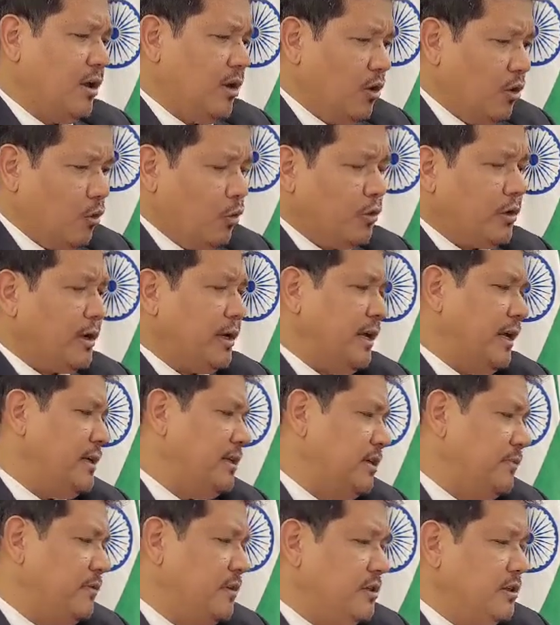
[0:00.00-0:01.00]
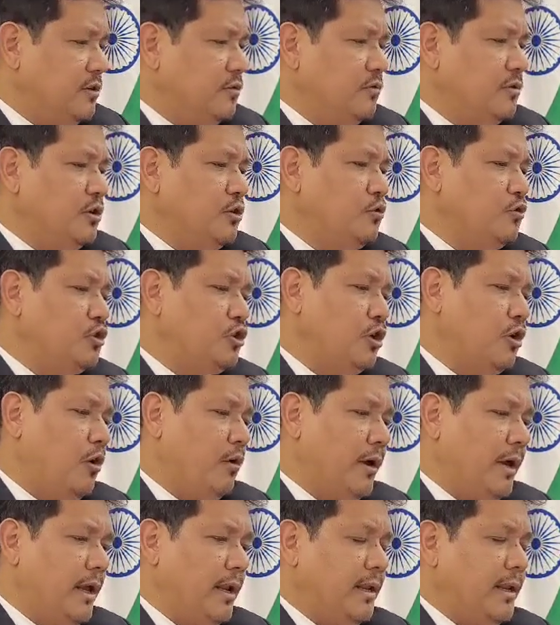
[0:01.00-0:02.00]
road connectivity to the new
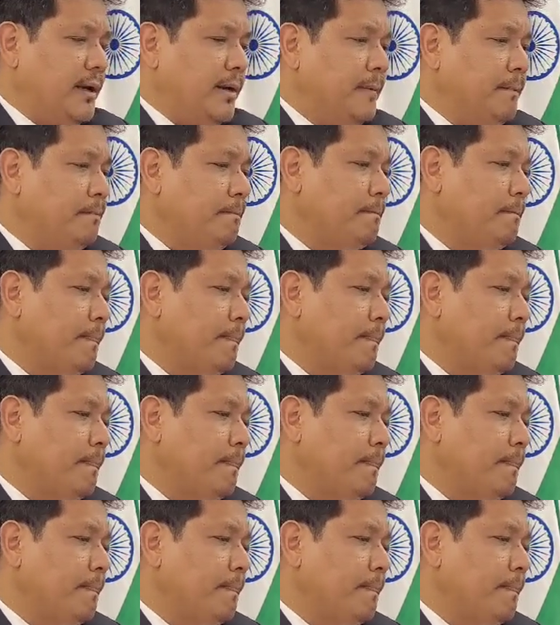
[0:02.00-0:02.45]
Shillong area.